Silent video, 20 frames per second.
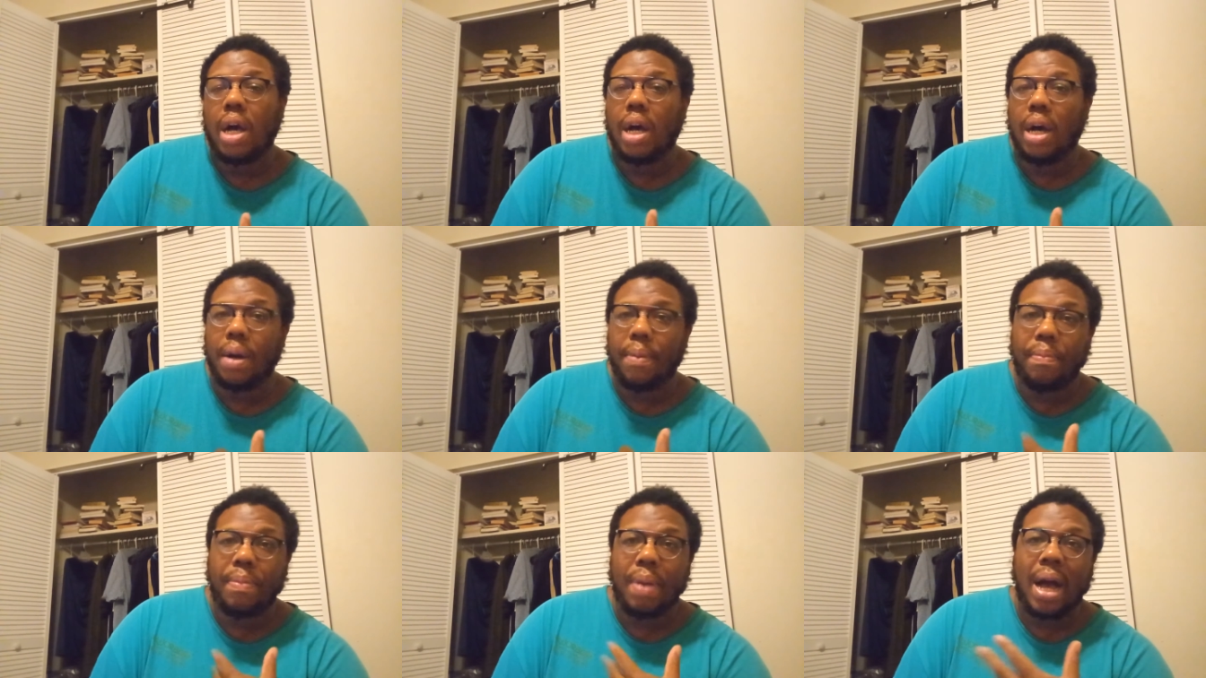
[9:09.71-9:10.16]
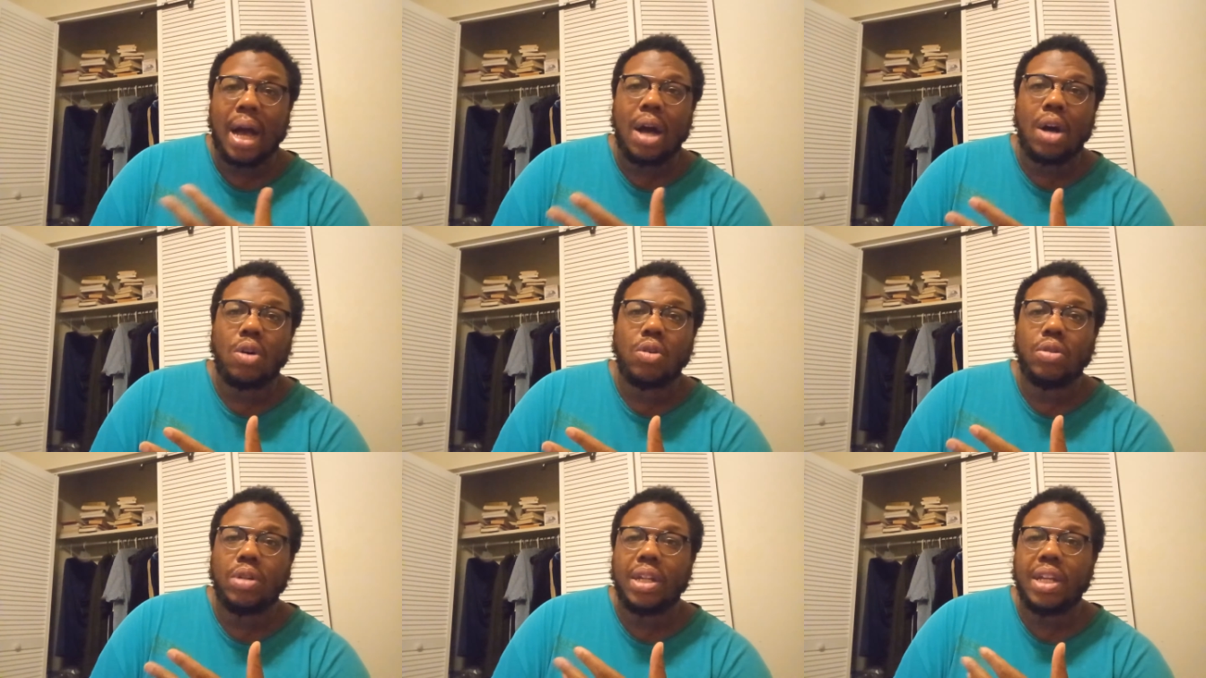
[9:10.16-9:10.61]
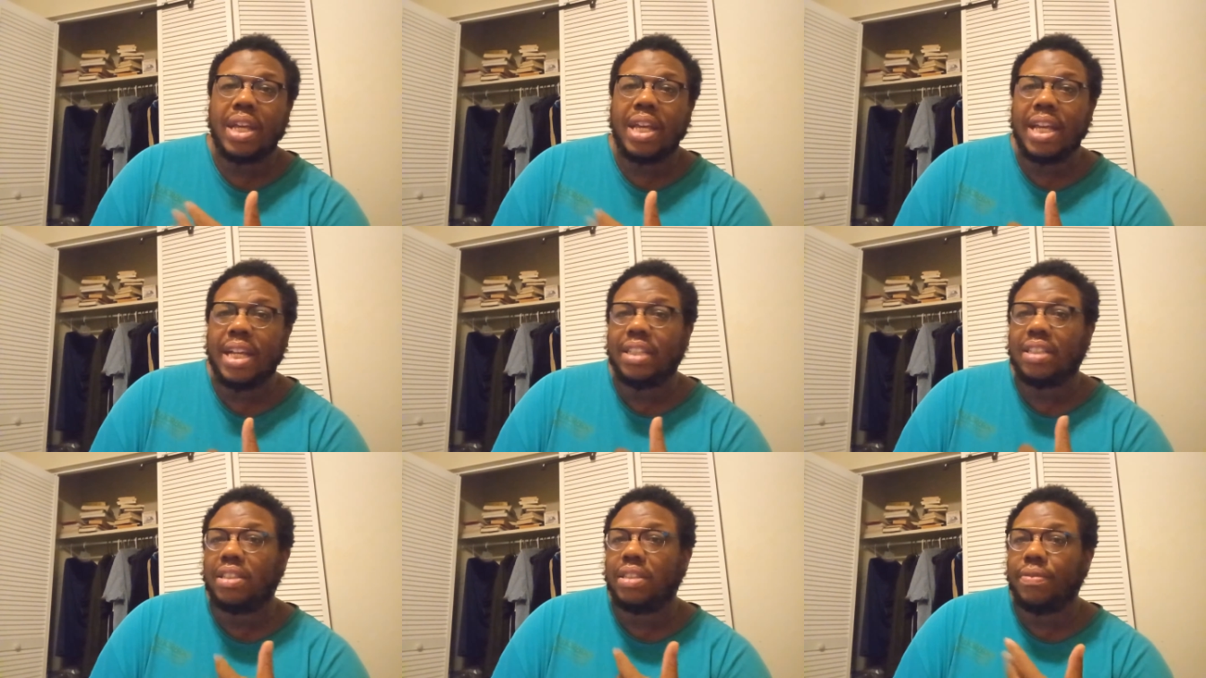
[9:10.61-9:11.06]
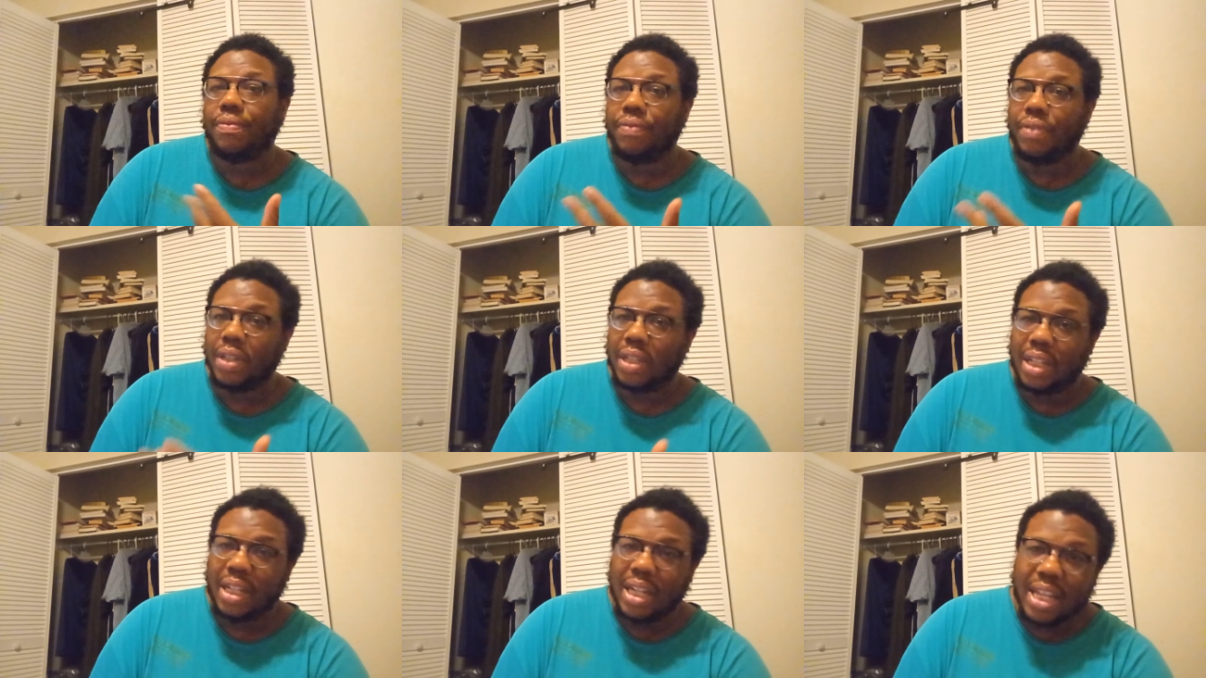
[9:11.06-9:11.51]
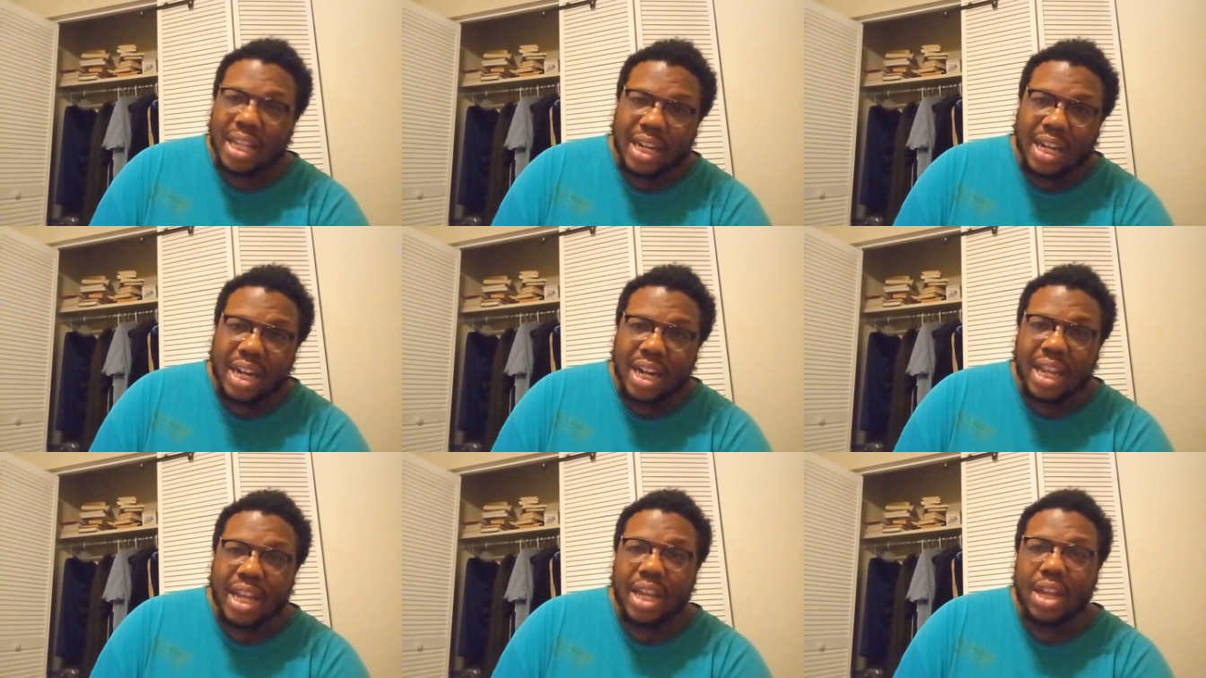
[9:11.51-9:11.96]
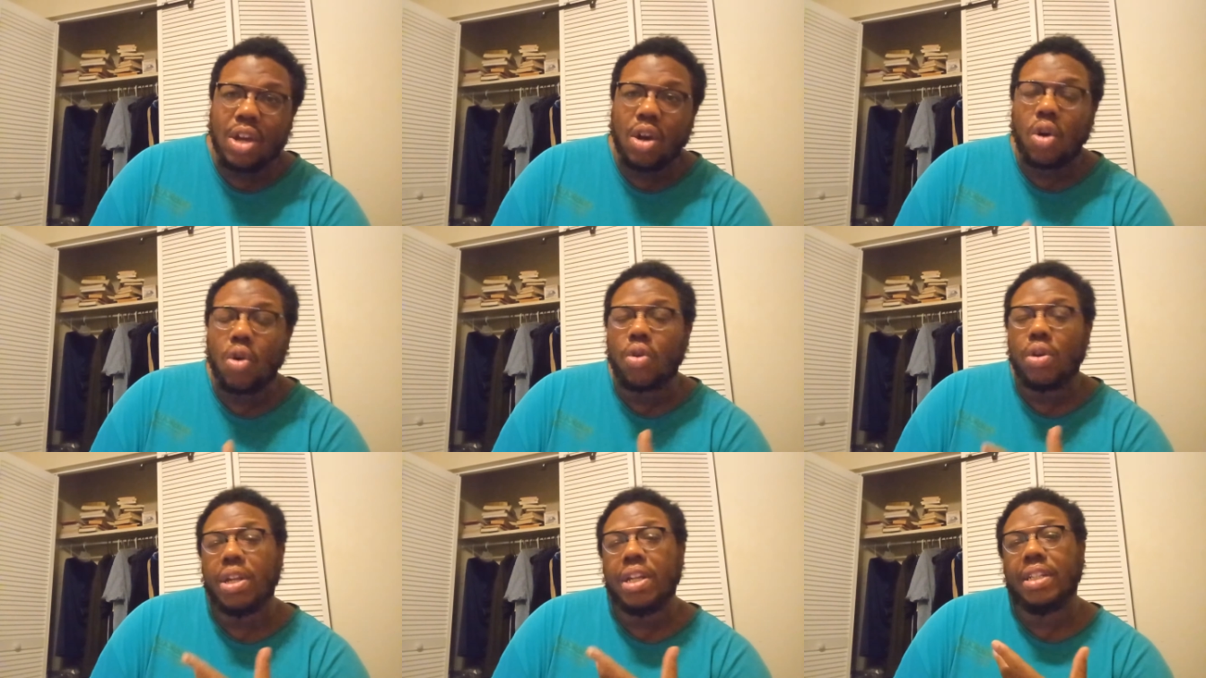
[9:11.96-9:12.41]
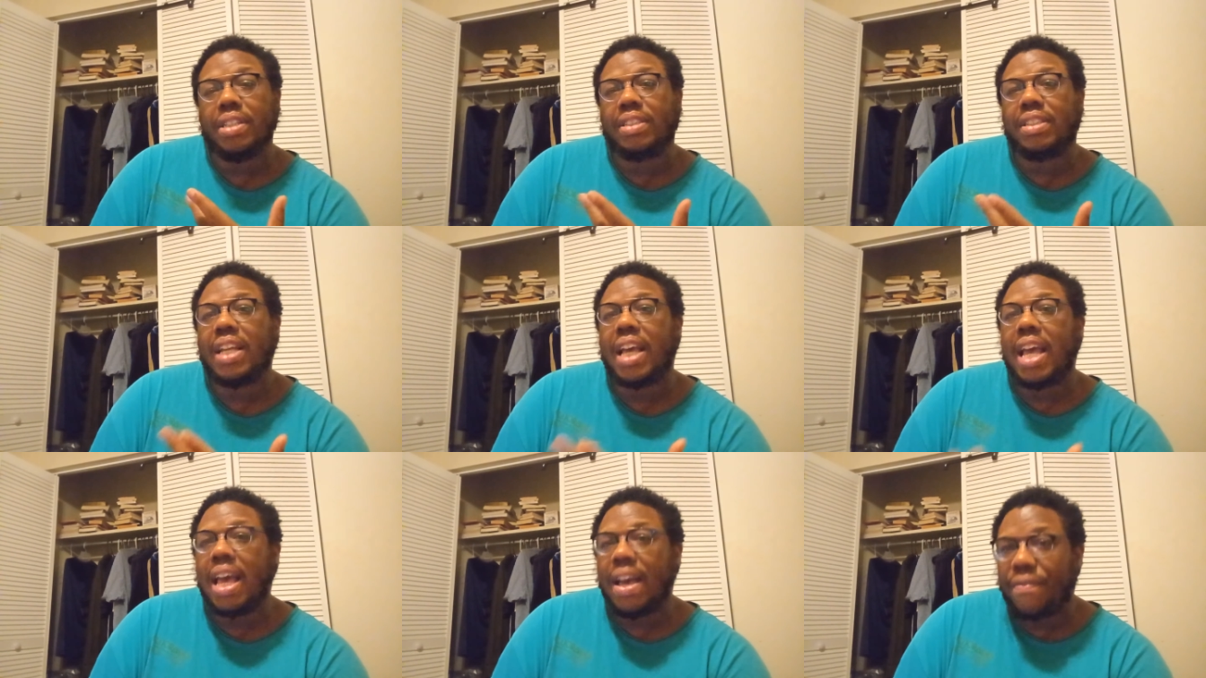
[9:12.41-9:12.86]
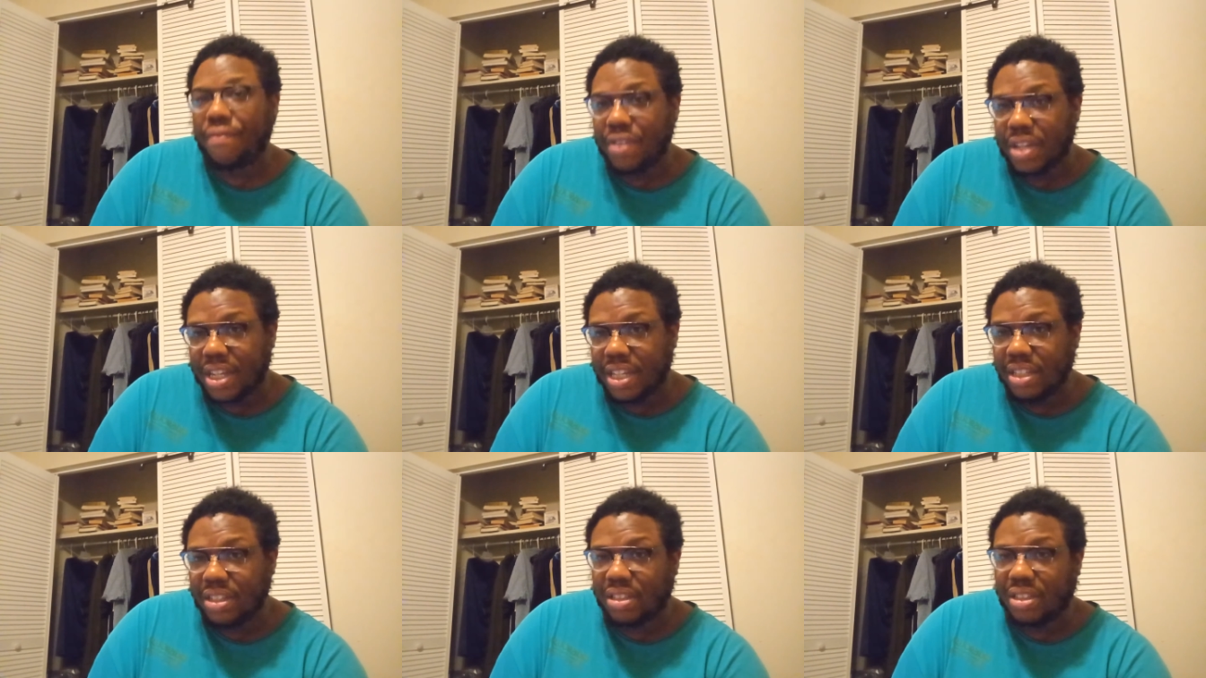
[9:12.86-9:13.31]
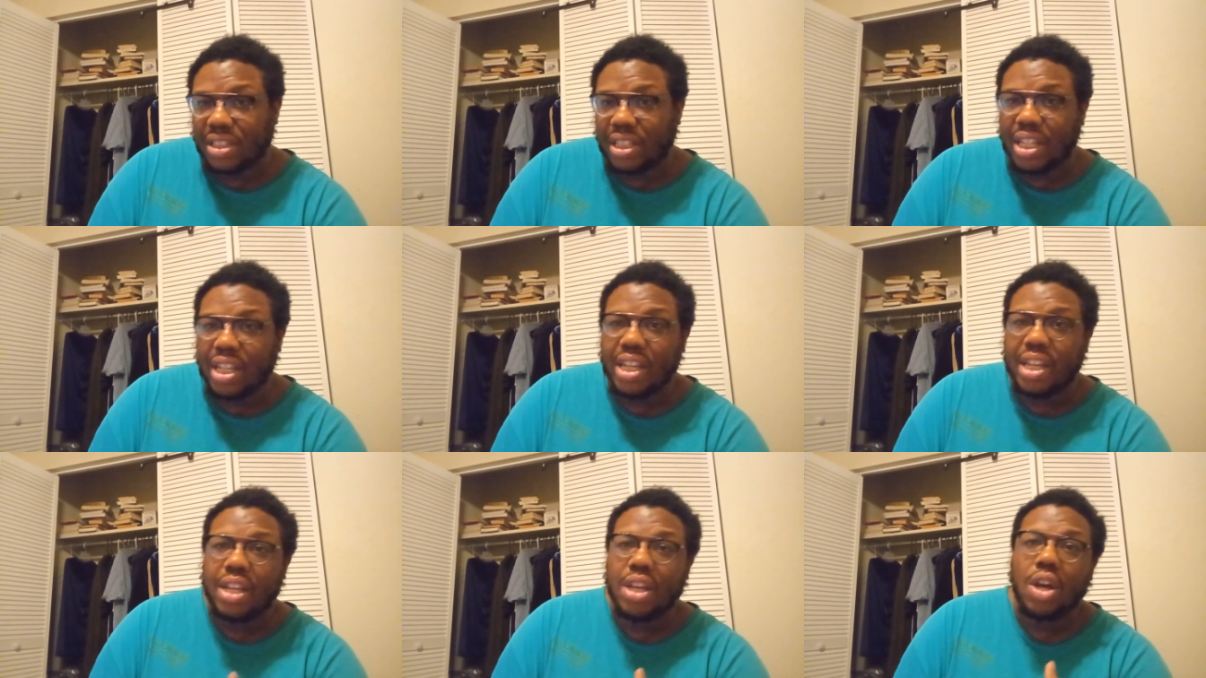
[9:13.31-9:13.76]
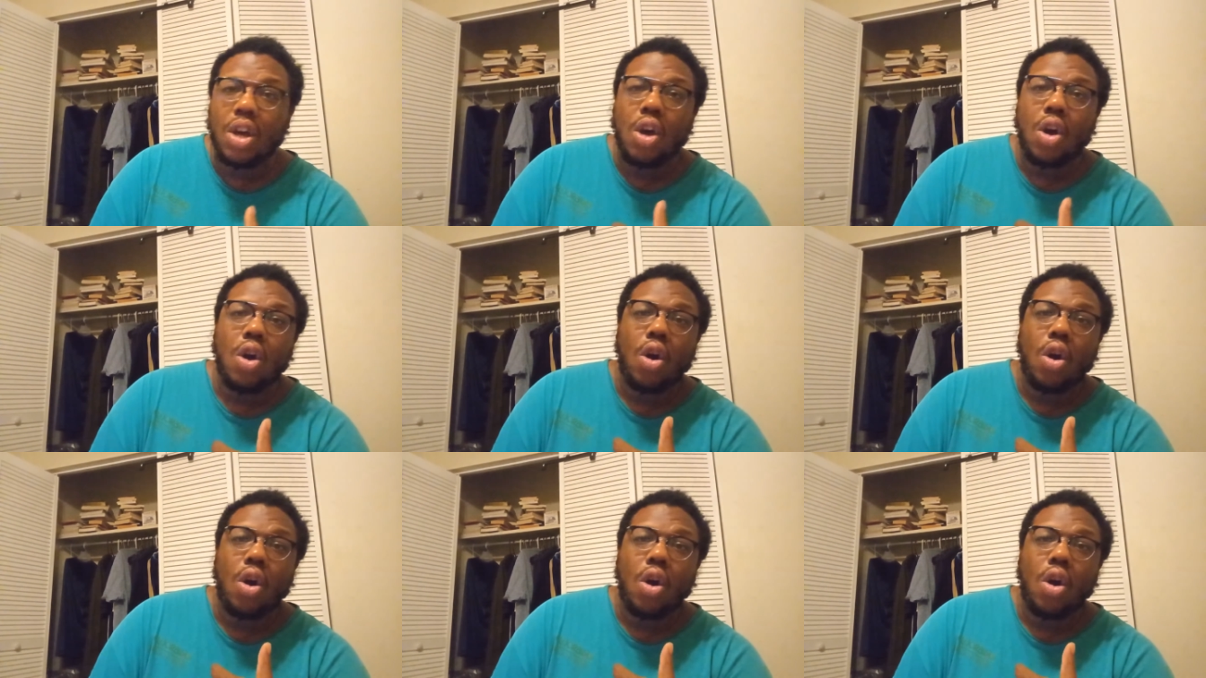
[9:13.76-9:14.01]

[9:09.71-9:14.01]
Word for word: about its validity or its efficacy